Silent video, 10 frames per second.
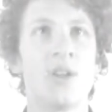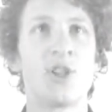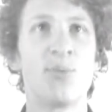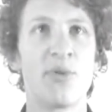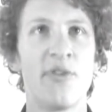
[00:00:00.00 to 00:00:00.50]

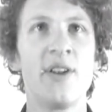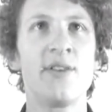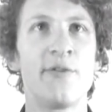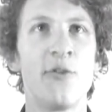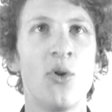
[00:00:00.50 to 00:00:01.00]
To prevent a
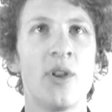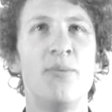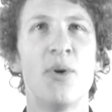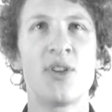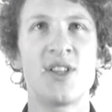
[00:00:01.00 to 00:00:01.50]
fall
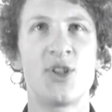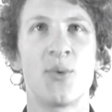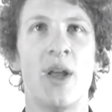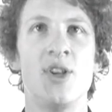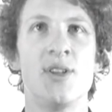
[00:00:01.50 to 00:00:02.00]
in most
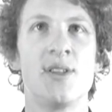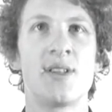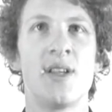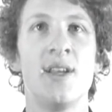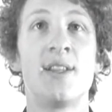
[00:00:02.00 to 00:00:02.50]
situations,
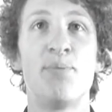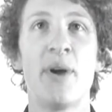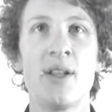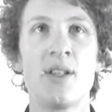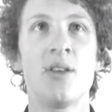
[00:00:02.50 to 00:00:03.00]
it's
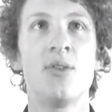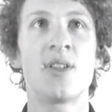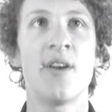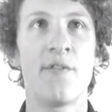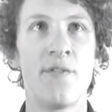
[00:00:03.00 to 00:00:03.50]
better to use
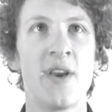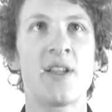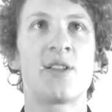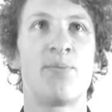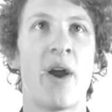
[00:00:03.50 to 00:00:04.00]
a
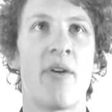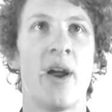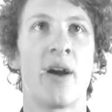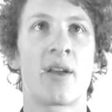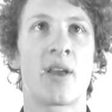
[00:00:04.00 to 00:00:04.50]
fixed
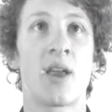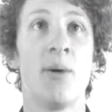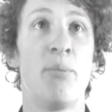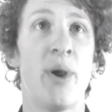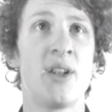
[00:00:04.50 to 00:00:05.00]
barrier
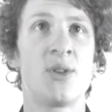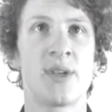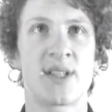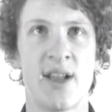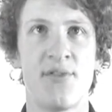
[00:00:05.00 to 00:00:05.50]
compared to a
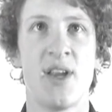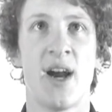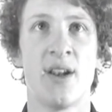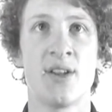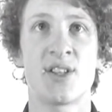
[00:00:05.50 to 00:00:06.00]
safety
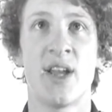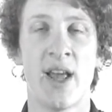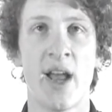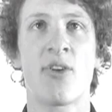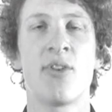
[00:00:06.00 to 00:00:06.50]
harness and
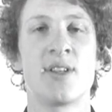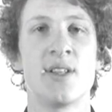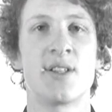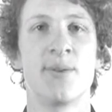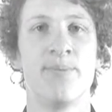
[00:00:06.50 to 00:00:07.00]
anchoring
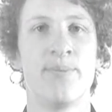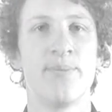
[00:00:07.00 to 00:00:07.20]
system.